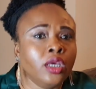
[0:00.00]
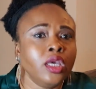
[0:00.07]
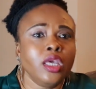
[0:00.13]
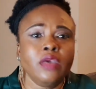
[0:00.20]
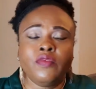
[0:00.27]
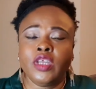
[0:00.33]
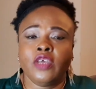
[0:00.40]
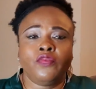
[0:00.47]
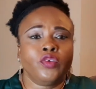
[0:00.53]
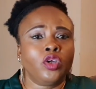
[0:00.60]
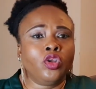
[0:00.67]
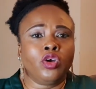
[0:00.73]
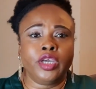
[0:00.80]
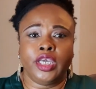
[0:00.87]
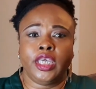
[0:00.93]
even if you're
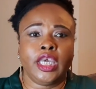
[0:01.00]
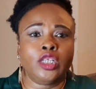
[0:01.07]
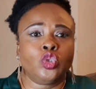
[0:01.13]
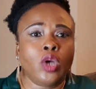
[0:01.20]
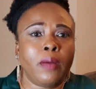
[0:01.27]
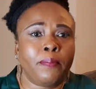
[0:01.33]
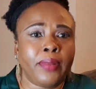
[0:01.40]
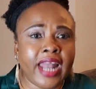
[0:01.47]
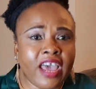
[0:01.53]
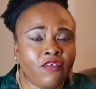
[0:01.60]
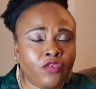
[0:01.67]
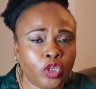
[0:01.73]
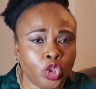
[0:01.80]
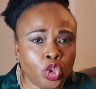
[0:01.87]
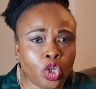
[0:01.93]
not here, to apply
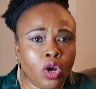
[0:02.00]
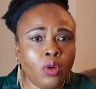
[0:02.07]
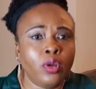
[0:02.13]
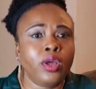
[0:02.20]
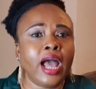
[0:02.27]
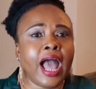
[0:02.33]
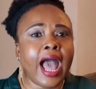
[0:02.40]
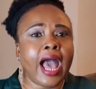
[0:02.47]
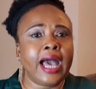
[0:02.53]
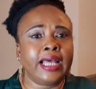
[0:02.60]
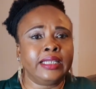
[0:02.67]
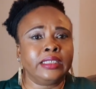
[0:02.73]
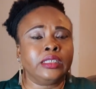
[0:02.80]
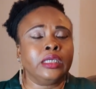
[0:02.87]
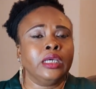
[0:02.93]
for job.
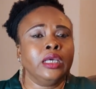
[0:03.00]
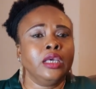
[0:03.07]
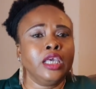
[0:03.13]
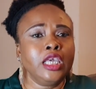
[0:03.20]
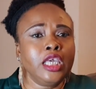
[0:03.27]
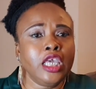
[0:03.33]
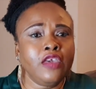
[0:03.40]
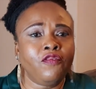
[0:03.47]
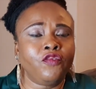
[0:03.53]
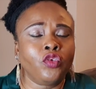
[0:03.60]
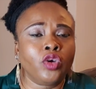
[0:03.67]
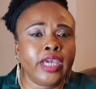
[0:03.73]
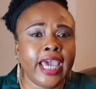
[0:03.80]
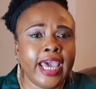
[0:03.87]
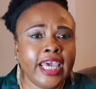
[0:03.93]
And if you
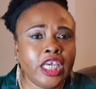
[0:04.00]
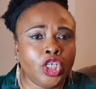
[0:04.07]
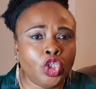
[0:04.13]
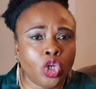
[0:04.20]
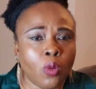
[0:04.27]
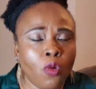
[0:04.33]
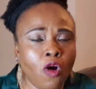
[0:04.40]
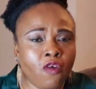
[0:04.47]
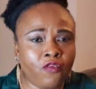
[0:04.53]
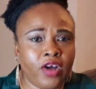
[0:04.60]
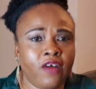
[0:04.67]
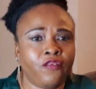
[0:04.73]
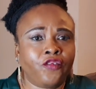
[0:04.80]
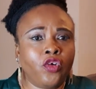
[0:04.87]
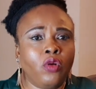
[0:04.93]
get a job
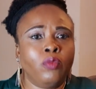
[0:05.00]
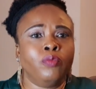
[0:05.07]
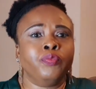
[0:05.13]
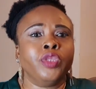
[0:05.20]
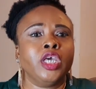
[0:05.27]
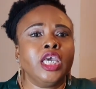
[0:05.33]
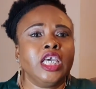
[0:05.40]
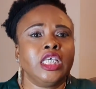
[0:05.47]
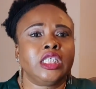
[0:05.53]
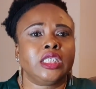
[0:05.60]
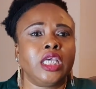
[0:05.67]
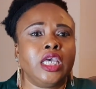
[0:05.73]
offer from a